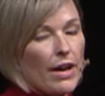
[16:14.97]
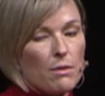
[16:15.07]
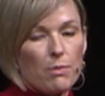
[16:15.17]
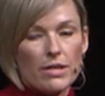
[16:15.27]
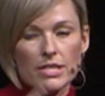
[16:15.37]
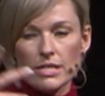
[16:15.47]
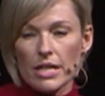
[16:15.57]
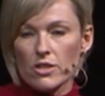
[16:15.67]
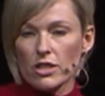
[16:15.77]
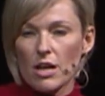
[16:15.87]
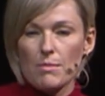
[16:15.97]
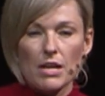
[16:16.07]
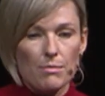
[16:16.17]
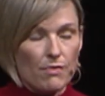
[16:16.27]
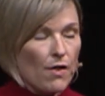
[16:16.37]
a presentation coming
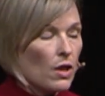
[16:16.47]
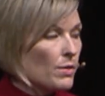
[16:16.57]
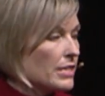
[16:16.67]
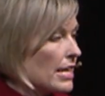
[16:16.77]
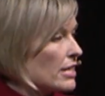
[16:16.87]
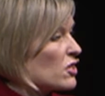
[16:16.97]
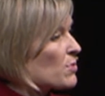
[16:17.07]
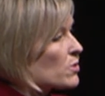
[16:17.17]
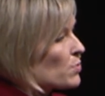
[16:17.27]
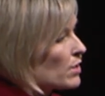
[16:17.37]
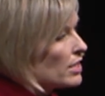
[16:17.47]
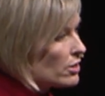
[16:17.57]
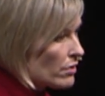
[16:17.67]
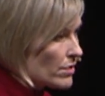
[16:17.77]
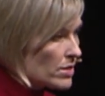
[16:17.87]
up the following day that she was really
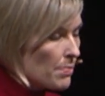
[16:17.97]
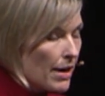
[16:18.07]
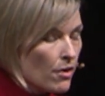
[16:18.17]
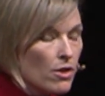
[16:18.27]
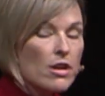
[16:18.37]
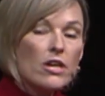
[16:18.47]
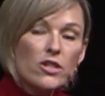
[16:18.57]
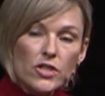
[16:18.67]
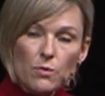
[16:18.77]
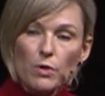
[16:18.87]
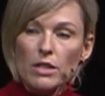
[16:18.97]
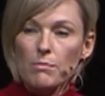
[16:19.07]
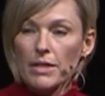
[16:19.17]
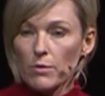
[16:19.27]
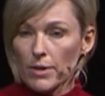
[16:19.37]
nervous about. She wanted me
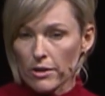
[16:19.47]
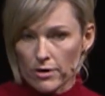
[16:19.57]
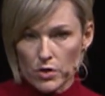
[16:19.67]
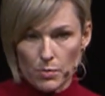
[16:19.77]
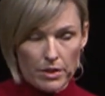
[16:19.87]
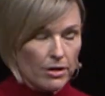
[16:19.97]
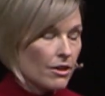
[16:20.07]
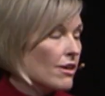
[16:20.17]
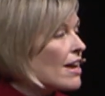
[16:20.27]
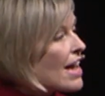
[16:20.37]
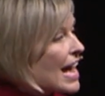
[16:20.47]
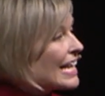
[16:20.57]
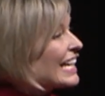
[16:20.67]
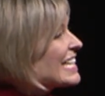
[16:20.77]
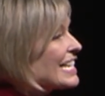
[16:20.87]
to rehearse with her, and
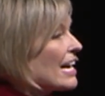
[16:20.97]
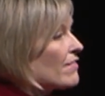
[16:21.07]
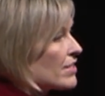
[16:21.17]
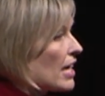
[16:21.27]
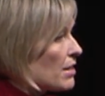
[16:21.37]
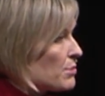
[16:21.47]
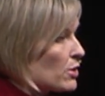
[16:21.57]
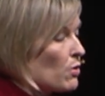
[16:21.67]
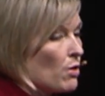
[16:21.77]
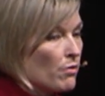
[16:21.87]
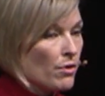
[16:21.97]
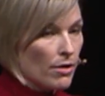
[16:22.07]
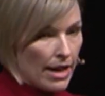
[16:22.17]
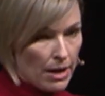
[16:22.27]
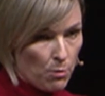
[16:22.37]
I didn't have time to go over
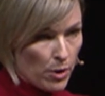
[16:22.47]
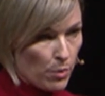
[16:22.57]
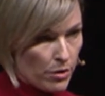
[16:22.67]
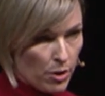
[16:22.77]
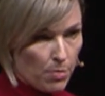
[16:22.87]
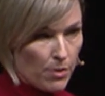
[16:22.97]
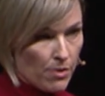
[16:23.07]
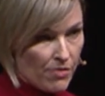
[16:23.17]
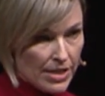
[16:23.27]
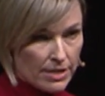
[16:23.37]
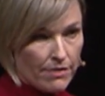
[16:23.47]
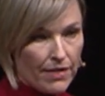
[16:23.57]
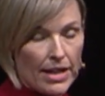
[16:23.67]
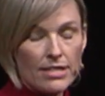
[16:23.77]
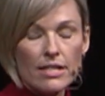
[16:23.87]
and work with her
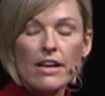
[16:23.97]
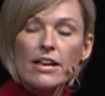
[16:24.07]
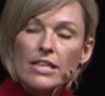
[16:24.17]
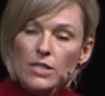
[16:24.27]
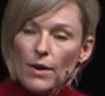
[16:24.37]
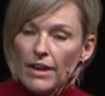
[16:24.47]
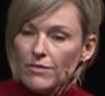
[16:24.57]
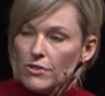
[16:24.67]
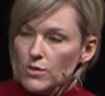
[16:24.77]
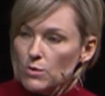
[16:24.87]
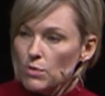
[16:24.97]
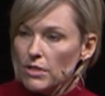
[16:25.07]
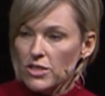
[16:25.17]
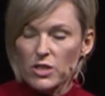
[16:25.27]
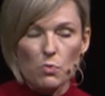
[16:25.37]
face-to-face. So after school, as
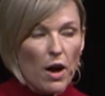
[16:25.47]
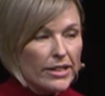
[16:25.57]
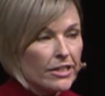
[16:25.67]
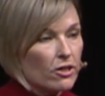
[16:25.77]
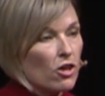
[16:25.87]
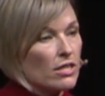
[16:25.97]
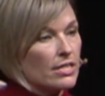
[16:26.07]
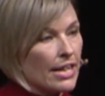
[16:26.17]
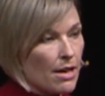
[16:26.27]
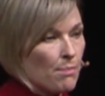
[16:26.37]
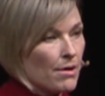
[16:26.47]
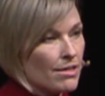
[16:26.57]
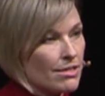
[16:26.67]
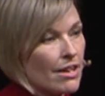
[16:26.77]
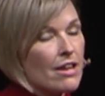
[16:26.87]
she's walking across
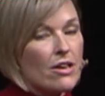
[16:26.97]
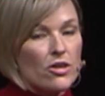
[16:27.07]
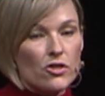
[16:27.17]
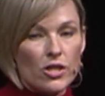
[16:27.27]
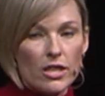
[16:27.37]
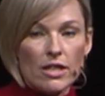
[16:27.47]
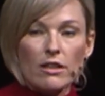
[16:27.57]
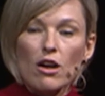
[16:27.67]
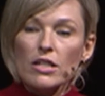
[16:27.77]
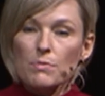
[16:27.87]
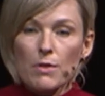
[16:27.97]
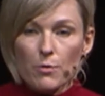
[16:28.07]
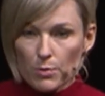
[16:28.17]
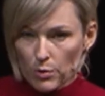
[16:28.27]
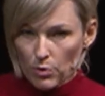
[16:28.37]
campus, she calls me through
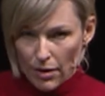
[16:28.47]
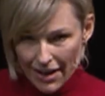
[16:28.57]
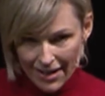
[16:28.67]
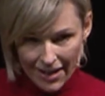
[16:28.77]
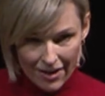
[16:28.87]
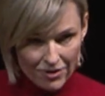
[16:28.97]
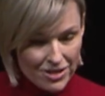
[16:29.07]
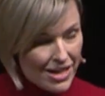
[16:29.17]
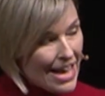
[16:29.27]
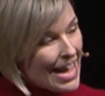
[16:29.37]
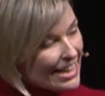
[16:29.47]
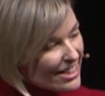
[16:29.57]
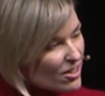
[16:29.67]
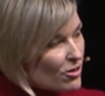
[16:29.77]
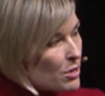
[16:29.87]
Google Hangout and
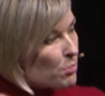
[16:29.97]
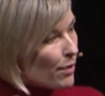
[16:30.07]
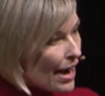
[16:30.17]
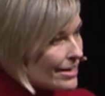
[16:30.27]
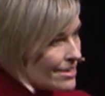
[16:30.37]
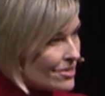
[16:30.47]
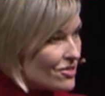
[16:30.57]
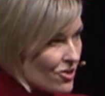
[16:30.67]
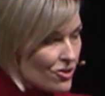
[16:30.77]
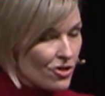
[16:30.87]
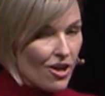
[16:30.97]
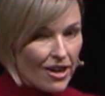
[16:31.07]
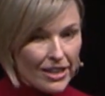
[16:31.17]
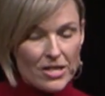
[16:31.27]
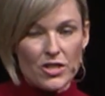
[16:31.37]
literally practices her talk
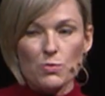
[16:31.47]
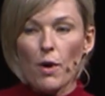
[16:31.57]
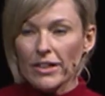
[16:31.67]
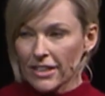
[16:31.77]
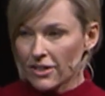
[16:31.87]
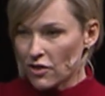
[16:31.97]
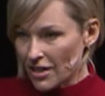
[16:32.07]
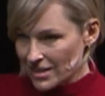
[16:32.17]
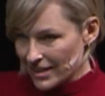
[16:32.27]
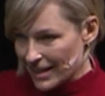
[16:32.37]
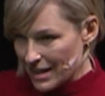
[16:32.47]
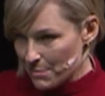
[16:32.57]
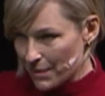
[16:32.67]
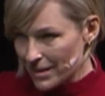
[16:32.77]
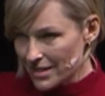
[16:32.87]
as she's walking across the
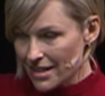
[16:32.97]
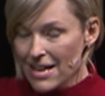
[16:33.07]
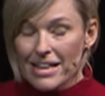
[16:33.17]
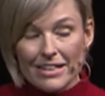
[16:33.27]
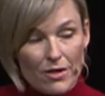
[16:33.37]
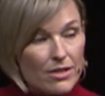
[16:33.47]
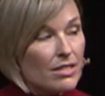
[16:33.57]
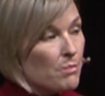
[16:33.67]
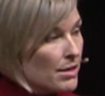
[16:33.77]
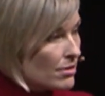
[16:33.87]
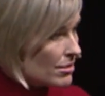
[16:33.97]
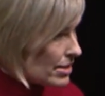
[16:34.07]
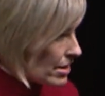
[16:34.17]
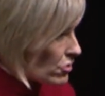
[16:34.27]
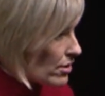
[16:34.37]
campus. Now, this can be a little
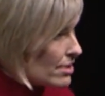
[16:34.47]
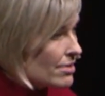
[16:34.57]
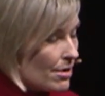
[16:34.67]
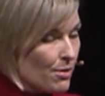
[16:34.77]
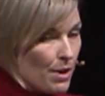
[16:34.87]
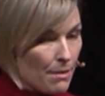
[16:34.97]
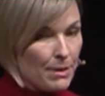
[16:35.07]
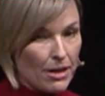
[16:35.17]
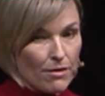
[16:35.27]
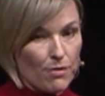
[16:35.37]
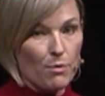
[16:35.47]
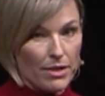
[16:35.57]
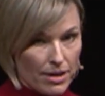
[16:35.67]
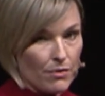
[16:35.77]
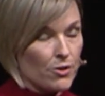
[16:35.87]
dangerous, so be careful with
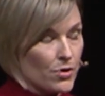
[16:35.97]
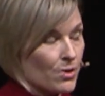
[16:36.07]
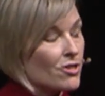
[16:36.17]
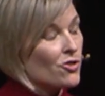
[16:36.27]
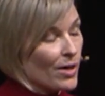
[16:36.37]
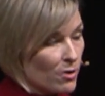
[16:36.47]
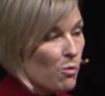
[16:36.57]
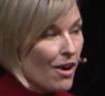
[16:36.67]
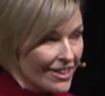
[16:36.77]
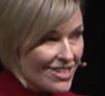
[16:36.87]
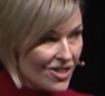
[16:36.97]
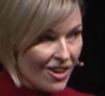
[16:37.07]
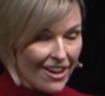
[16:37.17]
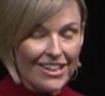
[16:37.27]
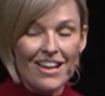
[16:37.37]
it if your student's trying to walk and
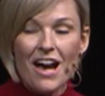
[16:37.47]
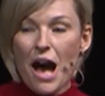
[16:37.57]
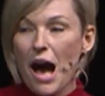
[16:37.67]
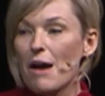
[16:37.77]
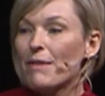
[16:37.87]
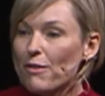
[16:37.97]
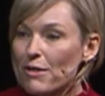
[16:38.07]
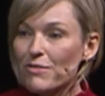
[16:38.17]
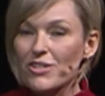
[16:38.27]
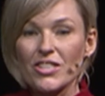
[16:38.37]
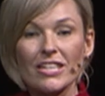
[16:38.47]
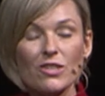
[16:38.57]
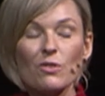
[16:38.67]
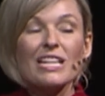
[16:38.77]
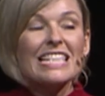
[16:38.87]
talk. However, she
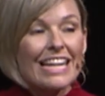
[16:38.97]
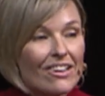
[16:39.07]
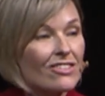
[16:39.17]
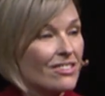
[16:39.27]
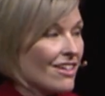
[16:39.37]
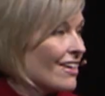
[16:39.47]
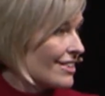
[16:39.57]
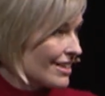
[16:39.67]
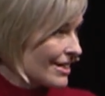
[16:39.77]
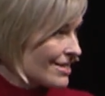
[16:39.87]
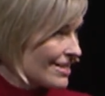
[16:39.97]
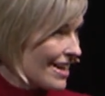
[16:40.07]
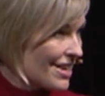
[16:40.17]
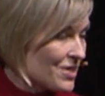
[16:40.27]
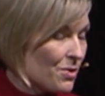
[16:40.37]
totally nailed the talk the next
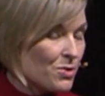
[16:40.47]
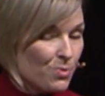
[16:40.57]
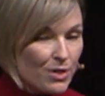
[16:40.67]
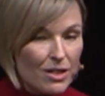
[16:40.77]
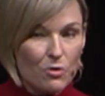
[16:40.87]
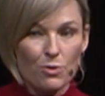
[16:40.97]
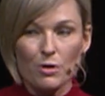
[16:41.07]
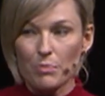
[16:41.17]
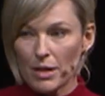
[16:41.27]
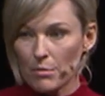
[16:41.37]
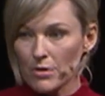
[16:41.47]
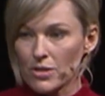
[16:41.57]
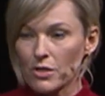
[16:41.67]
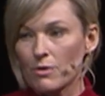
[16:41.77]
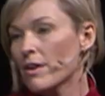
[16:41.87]
day, so it was really cool to be able
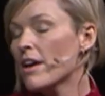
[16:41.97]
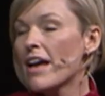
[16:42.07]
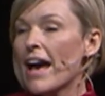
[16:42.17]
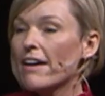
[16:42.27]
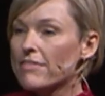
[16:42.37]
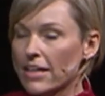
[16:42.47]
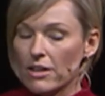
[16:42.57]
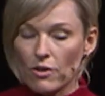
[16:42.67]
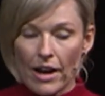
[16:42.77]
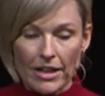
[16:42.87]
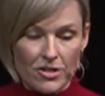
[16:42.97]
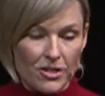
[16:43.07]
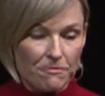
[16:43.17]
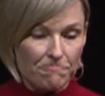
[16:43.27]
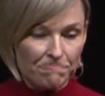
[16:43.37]
to have that
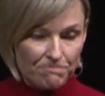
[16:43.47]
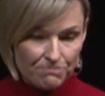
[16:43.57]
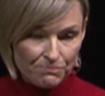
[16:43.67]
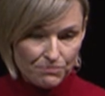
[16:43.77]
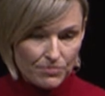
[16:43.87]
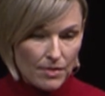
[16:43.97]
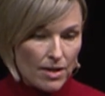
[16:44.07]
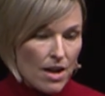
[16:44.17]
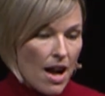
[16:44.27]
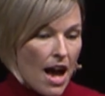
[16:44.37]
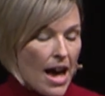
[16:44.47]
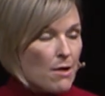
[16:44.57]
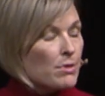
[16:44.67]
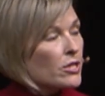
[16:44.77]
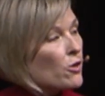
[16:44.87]
interaction. I
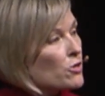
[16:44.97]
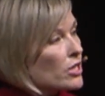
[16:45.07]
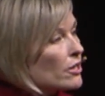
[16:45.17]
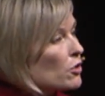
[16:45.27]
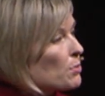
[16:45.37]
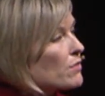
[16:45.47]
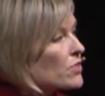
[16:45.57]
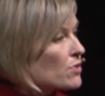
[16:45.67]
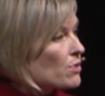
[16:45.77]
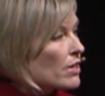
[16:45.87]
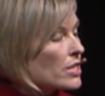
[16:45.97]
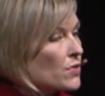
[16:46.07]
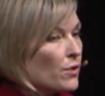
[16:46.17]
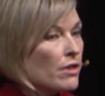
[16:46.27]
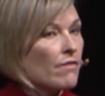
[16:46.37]
was coaching a group of students
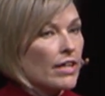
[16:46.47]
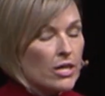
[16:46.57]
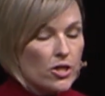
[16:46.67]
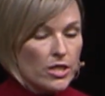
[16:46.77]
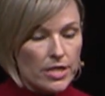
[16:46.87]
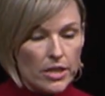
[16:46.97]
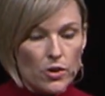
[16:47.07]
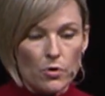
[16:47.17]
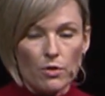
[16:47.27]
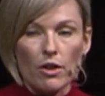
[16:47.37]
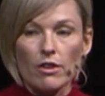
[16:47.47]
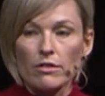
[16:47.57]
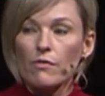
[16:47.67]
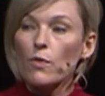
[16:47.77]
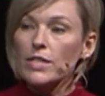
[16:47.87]
for an event at GCU called The
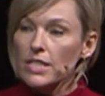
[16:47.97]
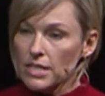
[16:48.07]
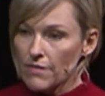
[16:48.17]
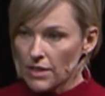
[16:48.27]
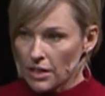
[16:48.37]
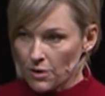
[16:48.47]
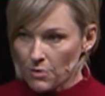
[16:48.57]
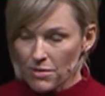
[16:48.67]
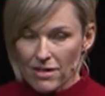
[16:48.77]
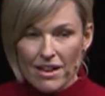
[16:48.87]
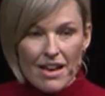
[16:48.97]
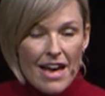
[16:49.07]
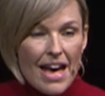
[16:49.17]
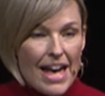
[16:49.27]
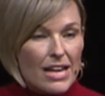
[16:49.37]
Voices of the Youth,
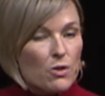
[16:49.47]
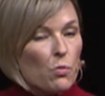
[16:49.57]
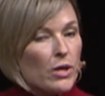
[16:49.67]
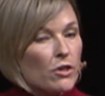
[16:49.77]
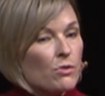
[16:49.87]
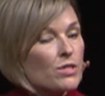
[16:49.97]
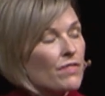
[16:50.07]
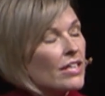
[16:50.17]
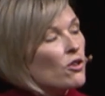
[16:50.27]
and we used video